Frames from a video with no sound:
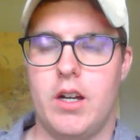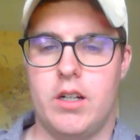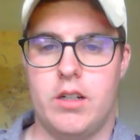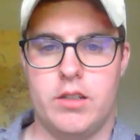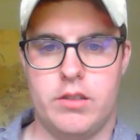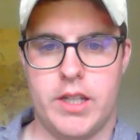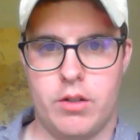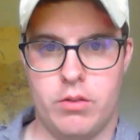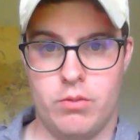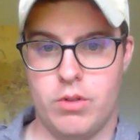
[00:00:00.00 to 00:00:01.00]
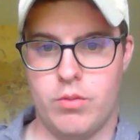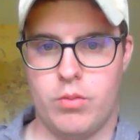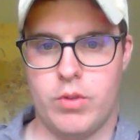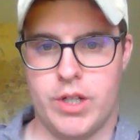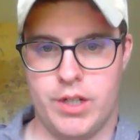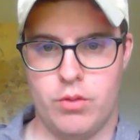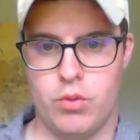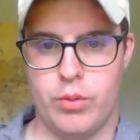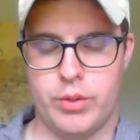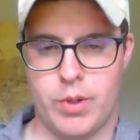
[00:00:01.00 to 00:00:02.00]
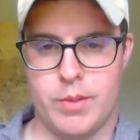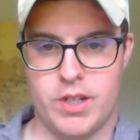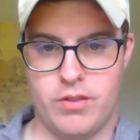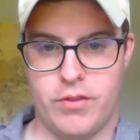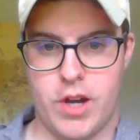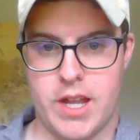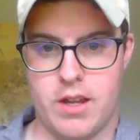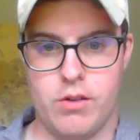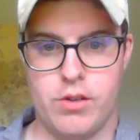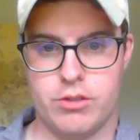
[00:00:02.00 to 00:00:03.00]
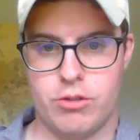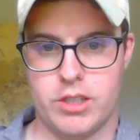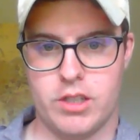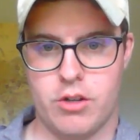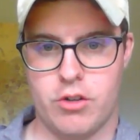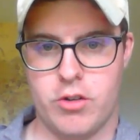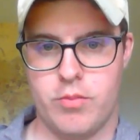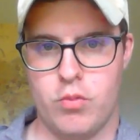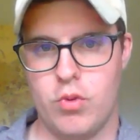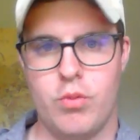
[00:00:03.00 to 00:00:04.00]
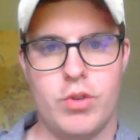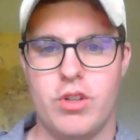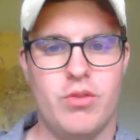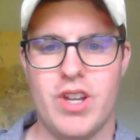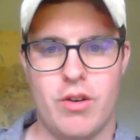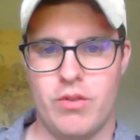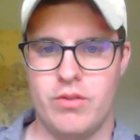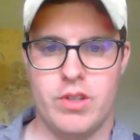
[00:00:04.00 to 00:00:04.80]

uh, like in World War One, the war was pretty much fought strictly in Europe. World War Two, no.